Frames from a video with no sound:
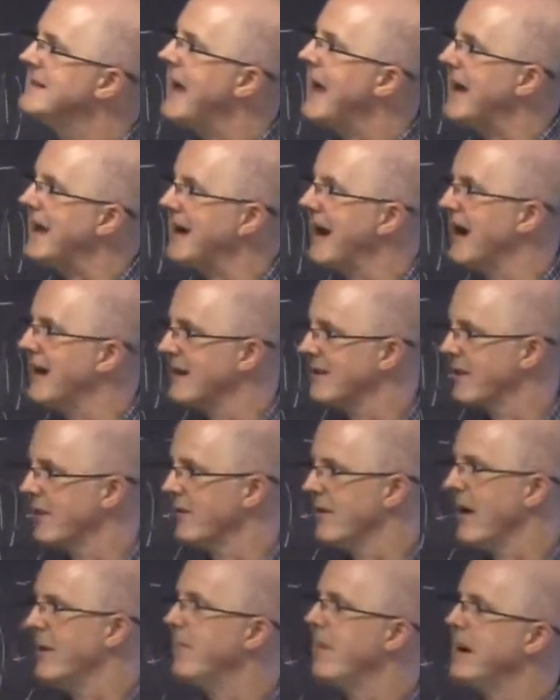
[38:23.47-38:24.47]
take on it, though
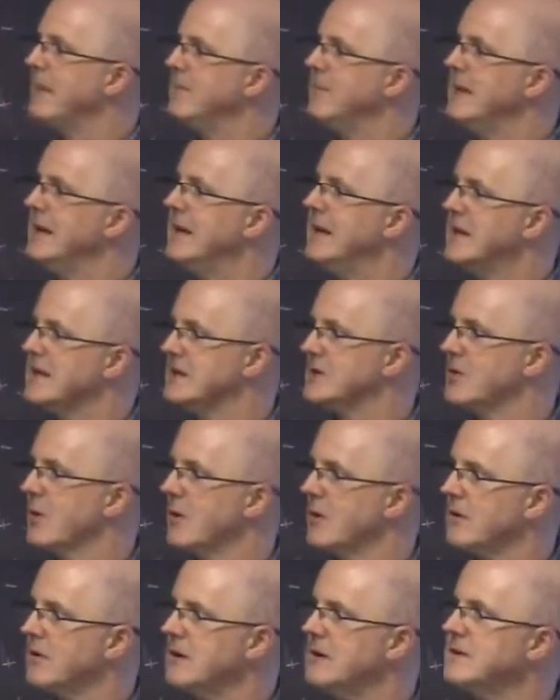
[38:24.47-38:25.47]
that might be
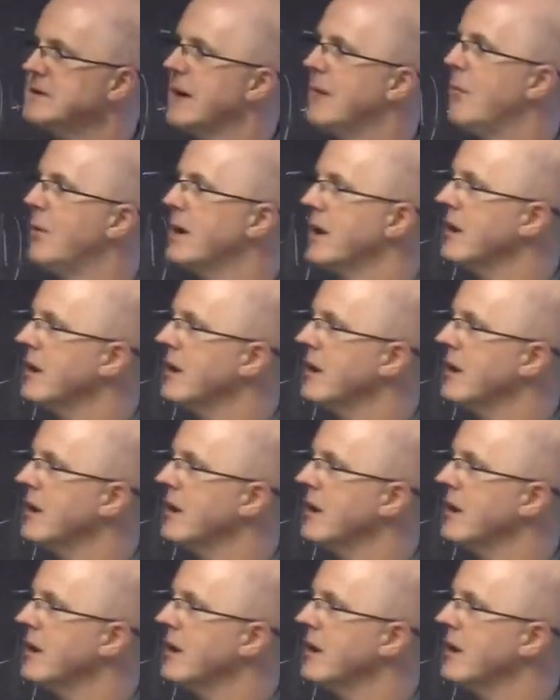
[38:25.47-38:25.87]
historically somewhat